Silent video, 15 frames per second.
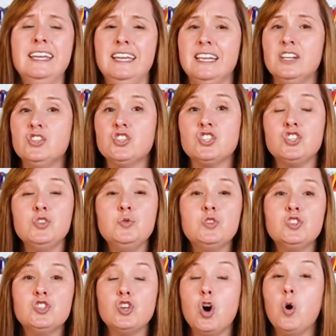It can just do
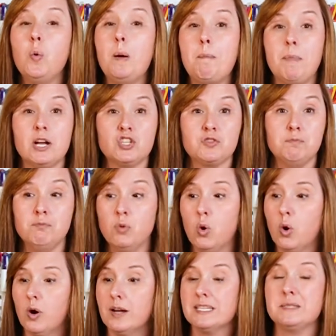so much
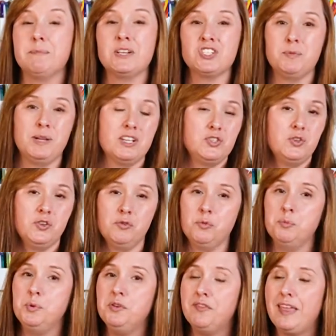more, especially because you can
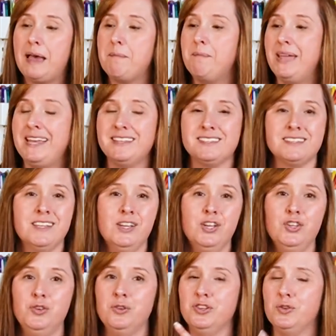remove that base.
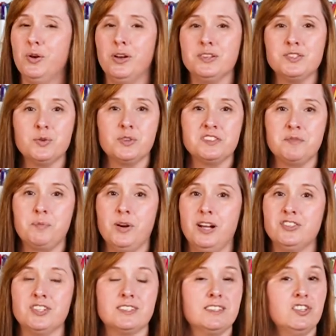You can do all sorts of
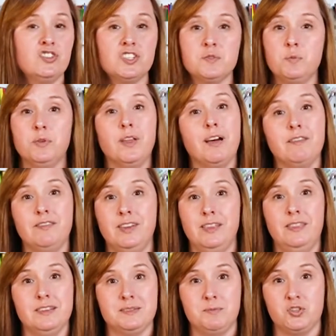projects that just will not
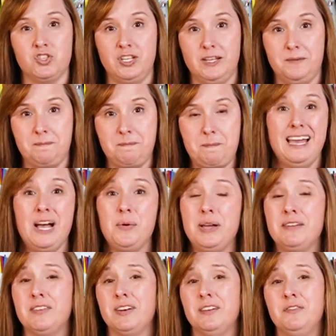fit in this machine.
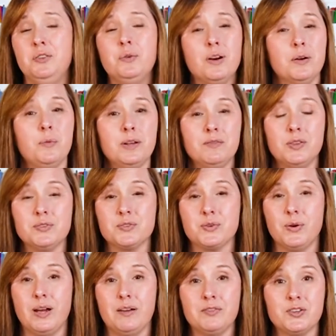However, if you are one of those
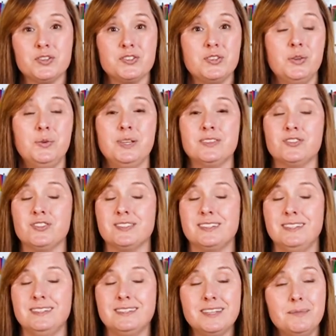crafters who is
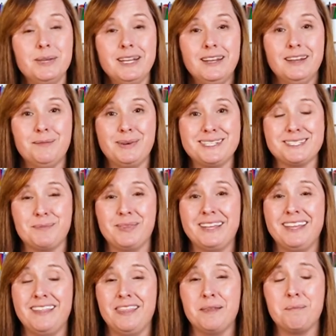just intimidated by
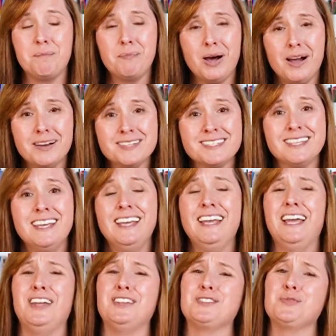something in the box
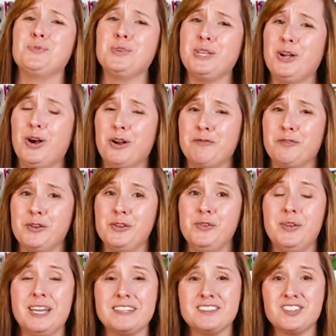and it's really hard for you
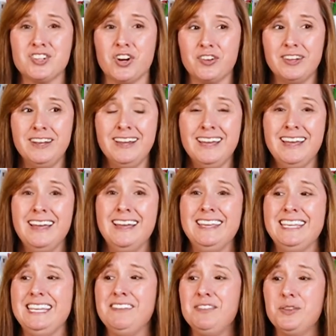to get started,
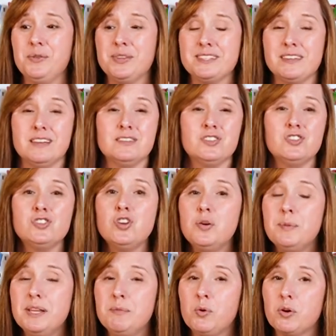even though this has so
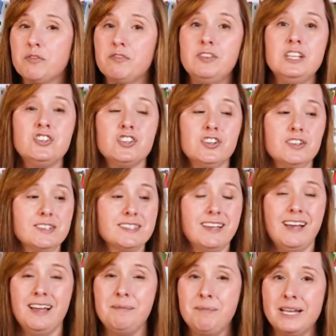many more
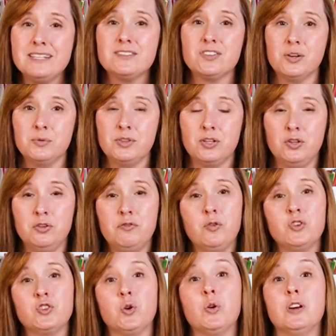features, I might start with the
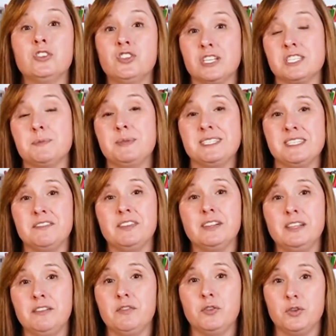Glowforge Aura just
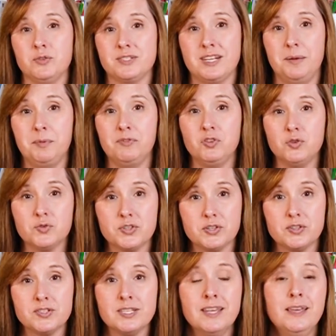specifically for those type of
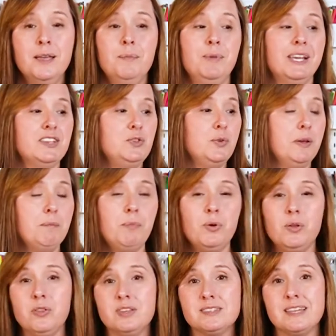users, because you can
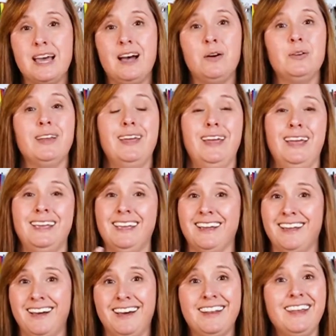pull this out and
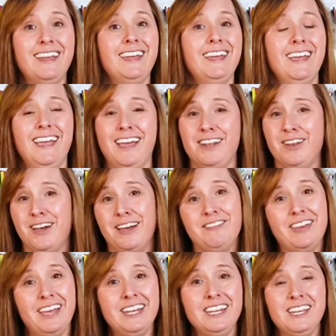get cutting and not
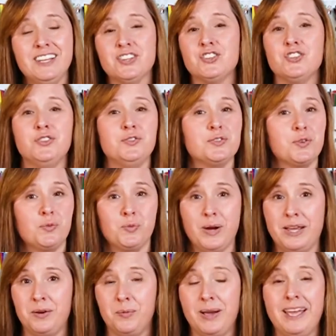have any issues
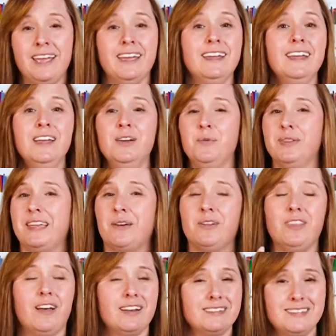right away without
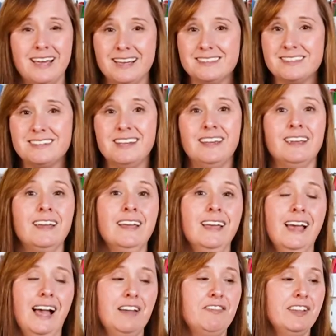a lot of testing.
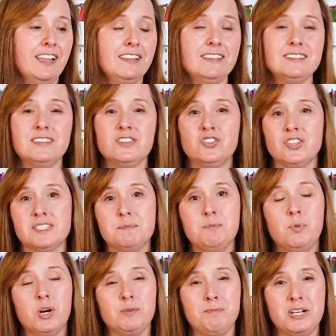I feel like this is just
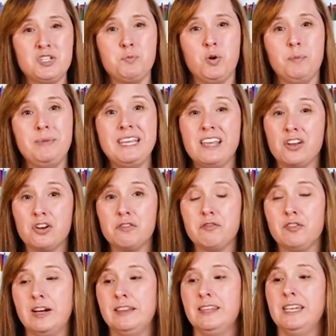much more beginner
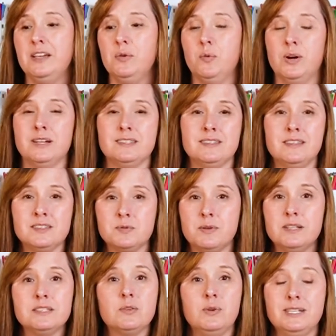friendly, whereas this
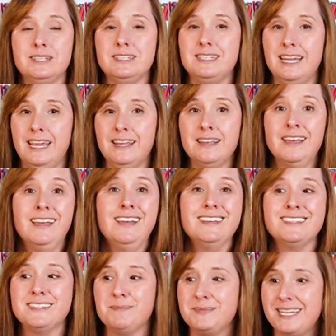one is going to take
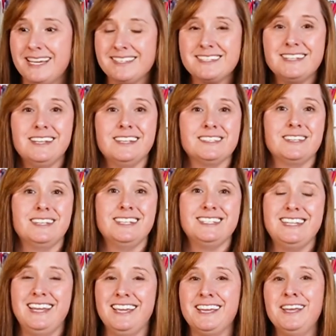some testing. It's going to
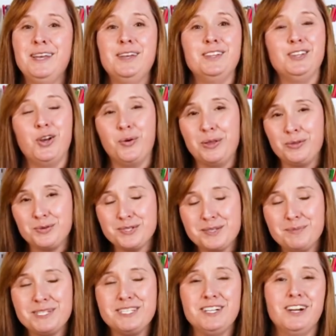take going through
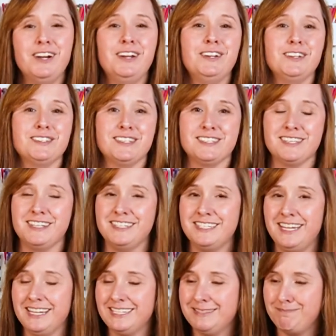some materials. It's going to
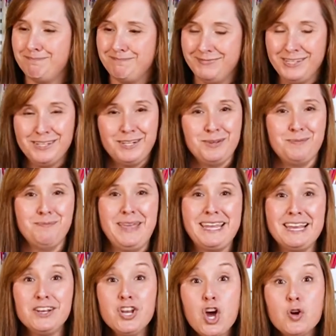take, you know,
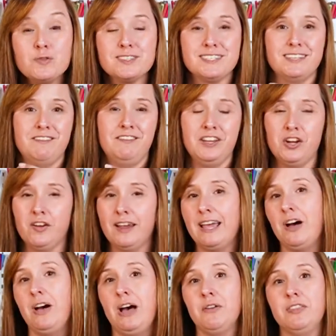making notes and figuring
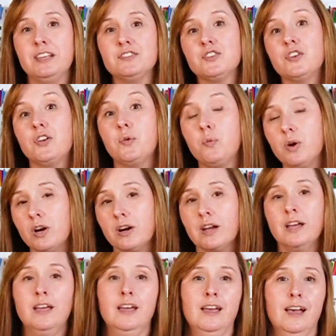out how things are going to work.